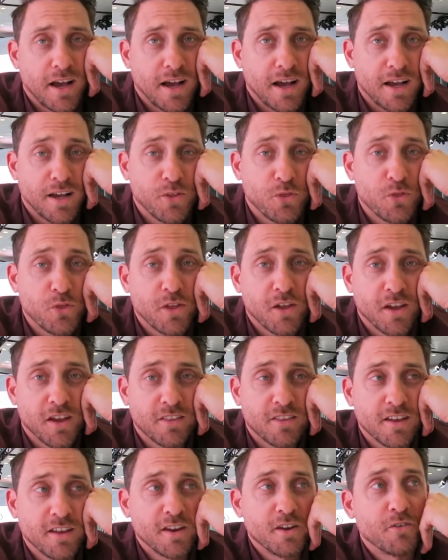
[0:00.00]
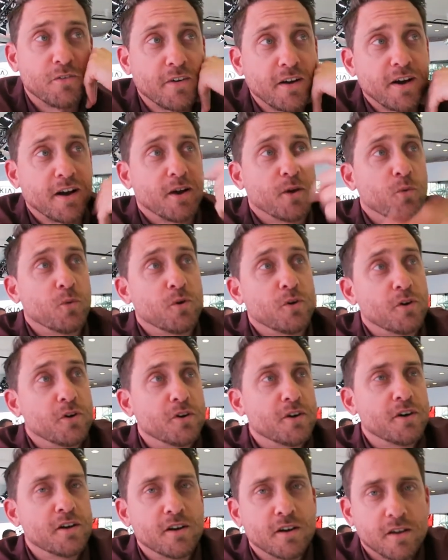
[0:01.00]
I think that if I
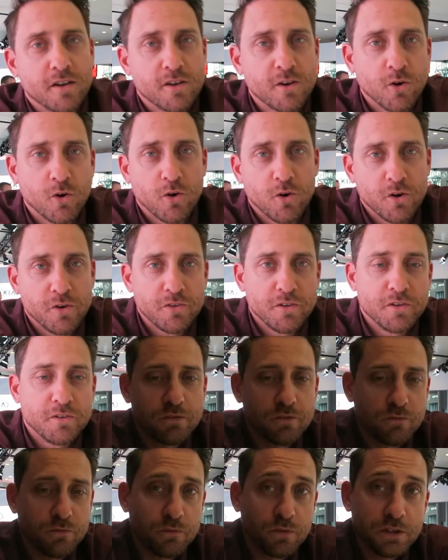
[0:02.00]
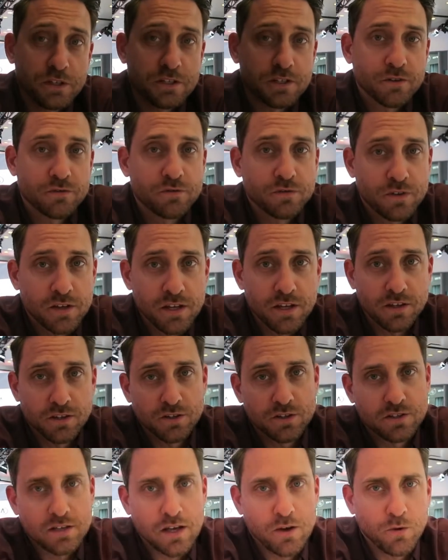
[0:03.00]
were a car in a fleet of
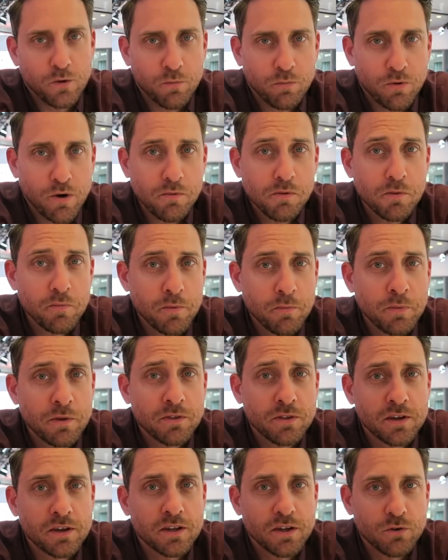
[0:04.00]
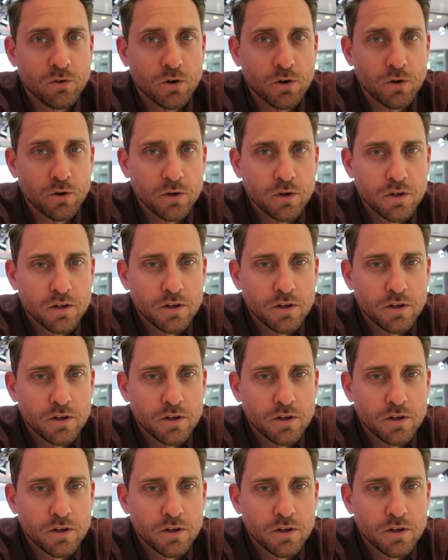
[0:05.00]
Kias, I would probably be the Niro.